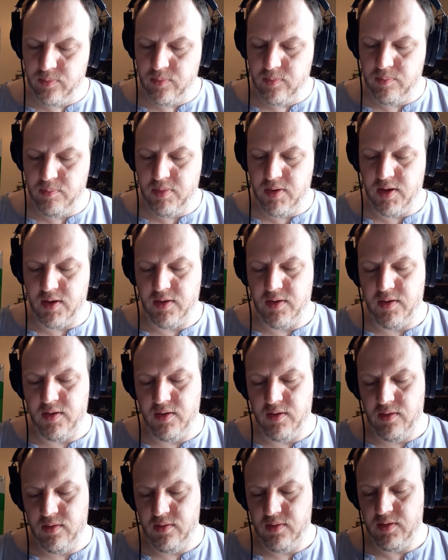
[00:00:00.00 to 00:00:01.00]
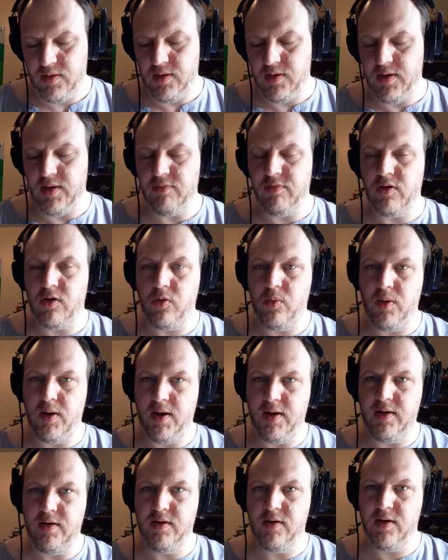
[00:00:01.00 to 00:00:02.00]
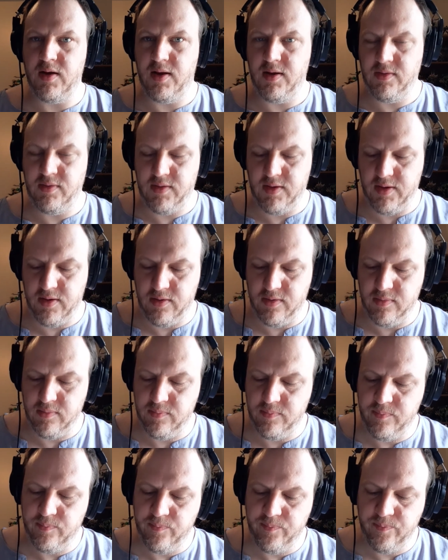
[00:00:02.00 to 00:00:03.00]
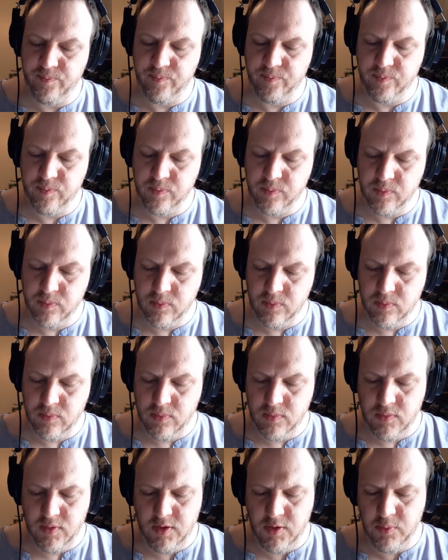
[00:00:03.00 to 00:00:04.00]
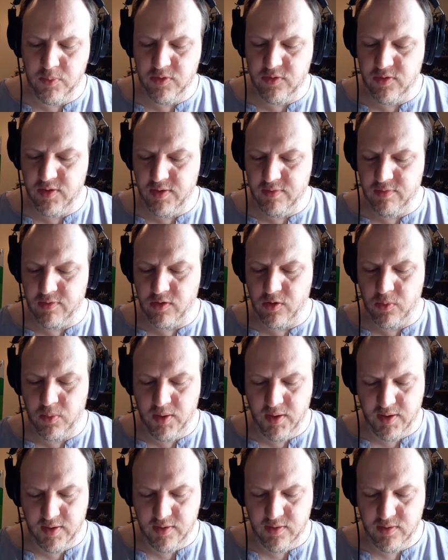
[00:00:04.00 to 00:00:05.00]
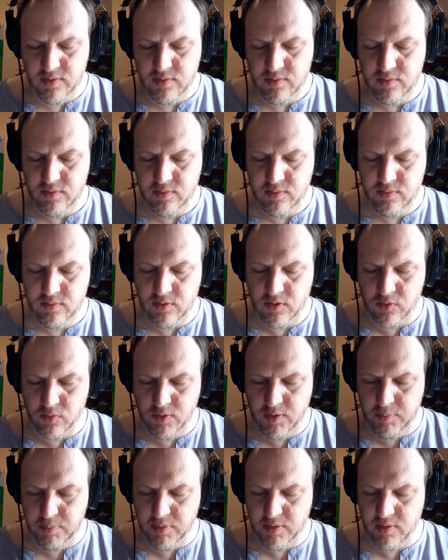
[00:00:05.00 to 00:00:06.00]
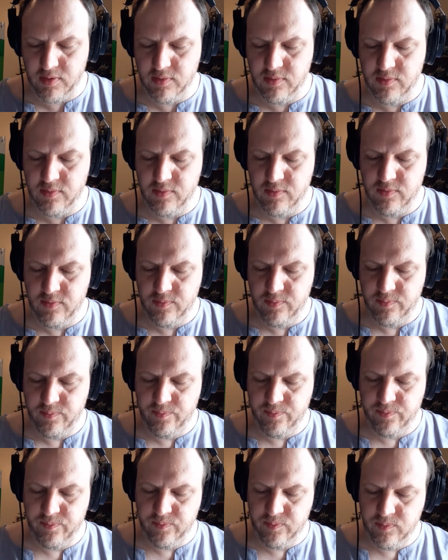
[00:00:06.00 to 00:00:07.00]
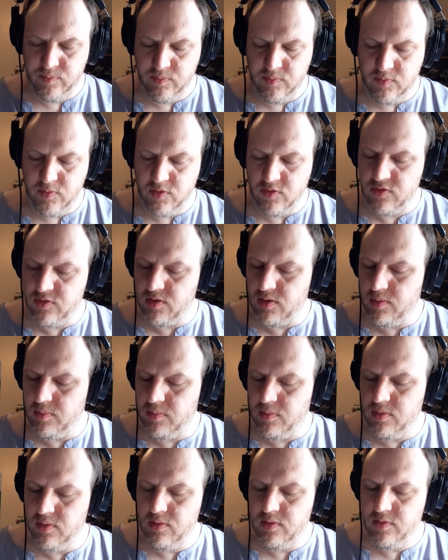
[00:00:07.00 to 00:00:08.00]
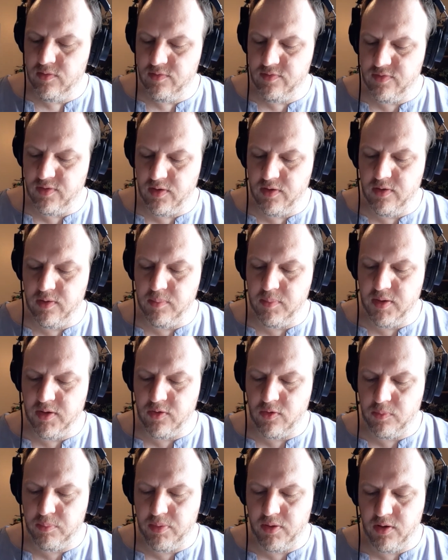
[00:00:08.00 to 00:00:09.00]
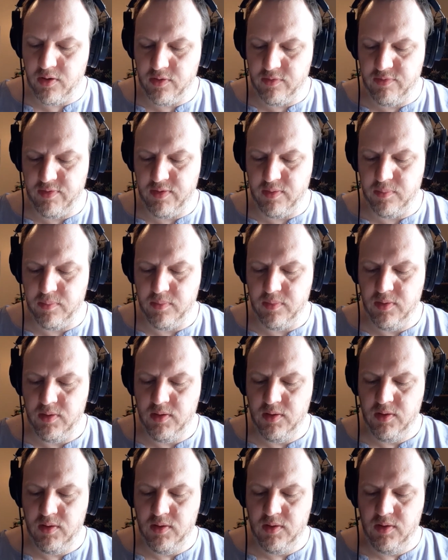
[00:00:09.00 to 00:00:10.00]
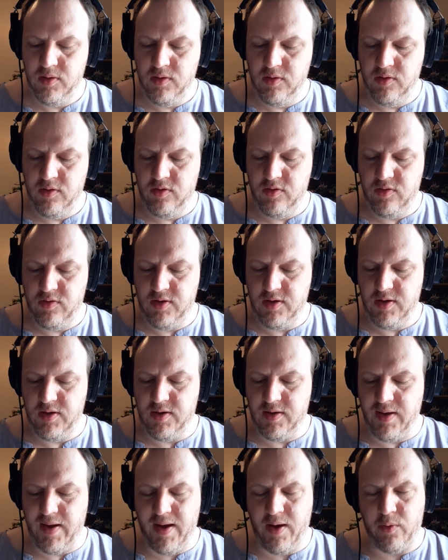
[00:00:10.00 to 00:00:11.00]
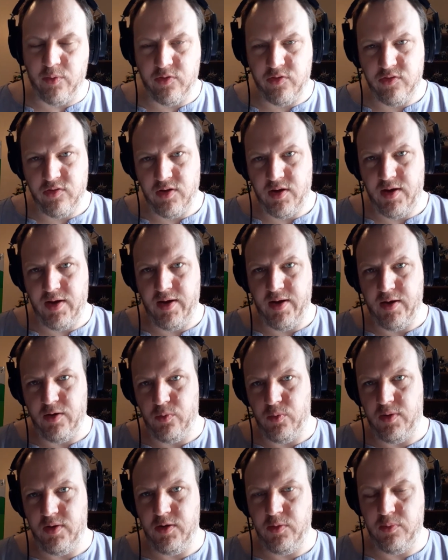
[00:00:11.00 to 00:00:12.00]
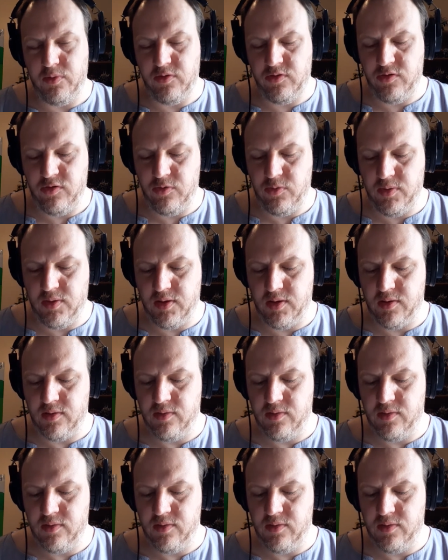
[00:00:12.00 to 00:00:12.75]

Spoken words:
But he never quite got there. He was never quite a reaper. Some fundamental part of him stayed outside what he was doing.